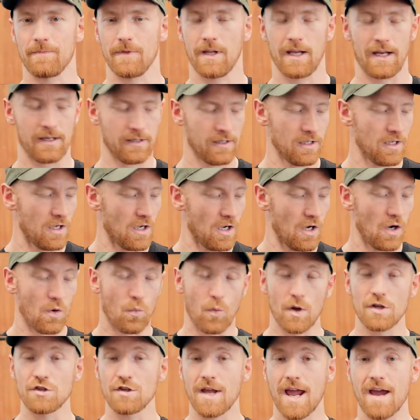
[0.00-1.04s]
Okay.
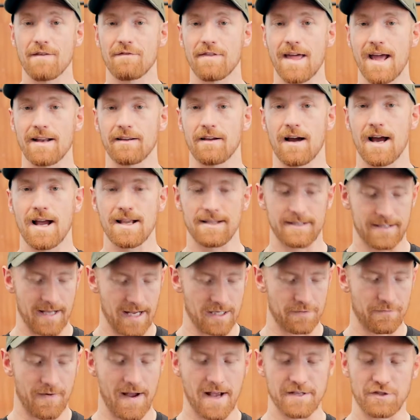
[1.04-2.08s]
Once you have that guys, as
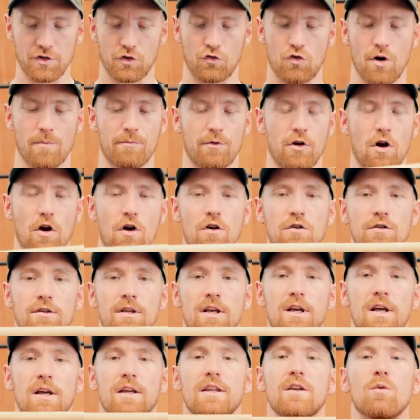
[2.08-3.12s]
far as your grip goes,
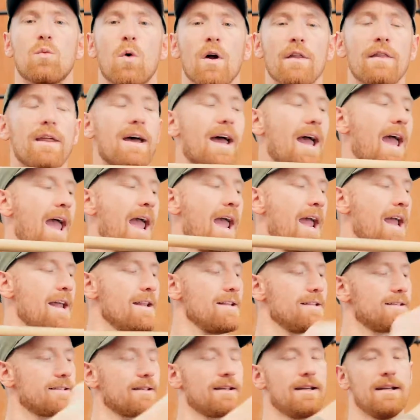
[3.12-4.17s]
you want the
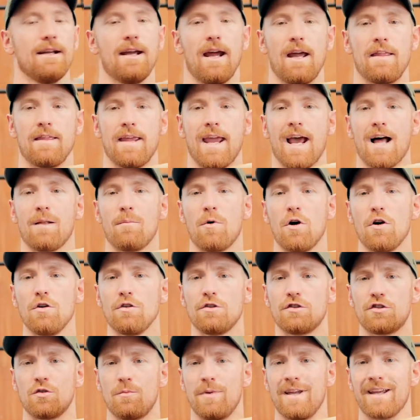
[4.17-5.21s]
hands and the elbows
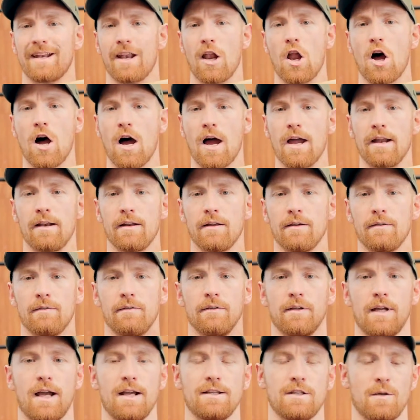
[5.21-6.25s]
to be in line.
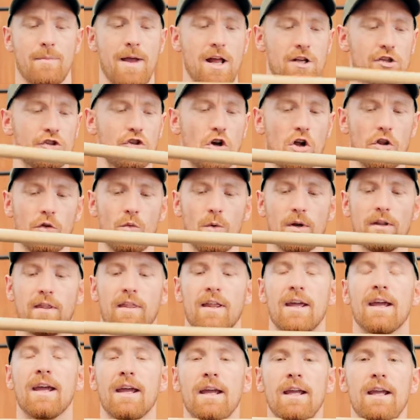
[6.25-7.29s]
Okay, so about shoulder width
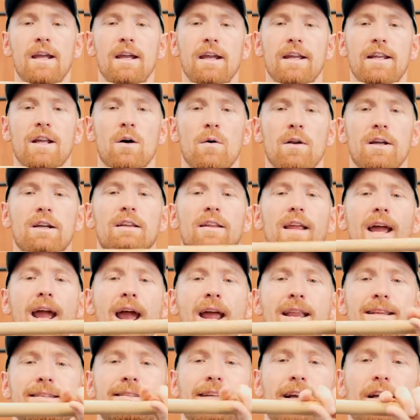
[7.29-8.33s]
there. You don't want to get the
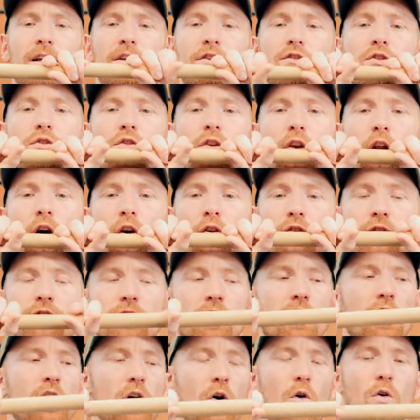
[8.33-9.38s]
hands stuck in too close
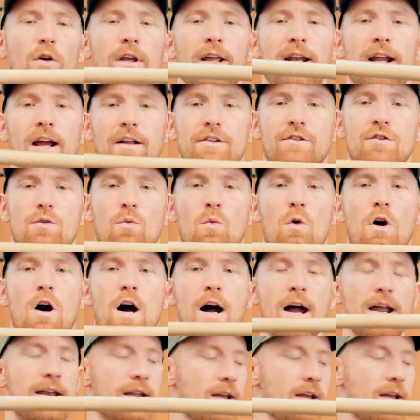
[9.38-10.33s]
or getting out too wide.